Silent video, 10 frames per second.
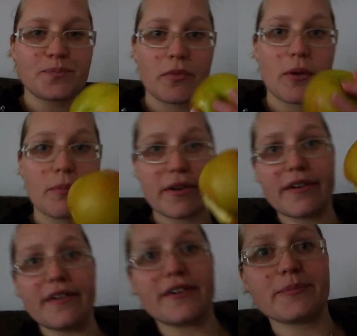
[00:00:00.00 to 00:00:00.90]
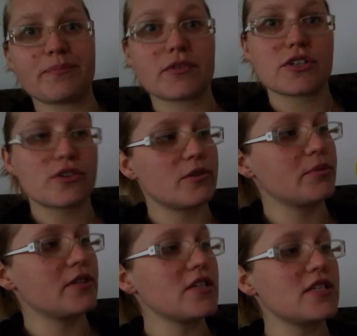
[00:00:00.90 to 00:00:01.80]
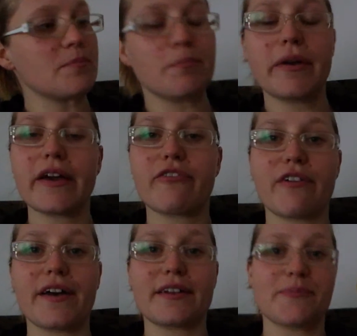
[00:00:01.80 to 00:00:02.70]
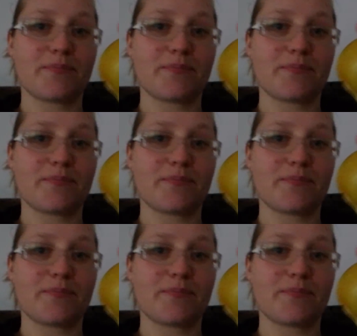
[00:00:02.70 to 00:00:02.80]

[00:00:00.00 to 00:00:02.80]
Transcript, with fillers: my dinner is gonna be this big fat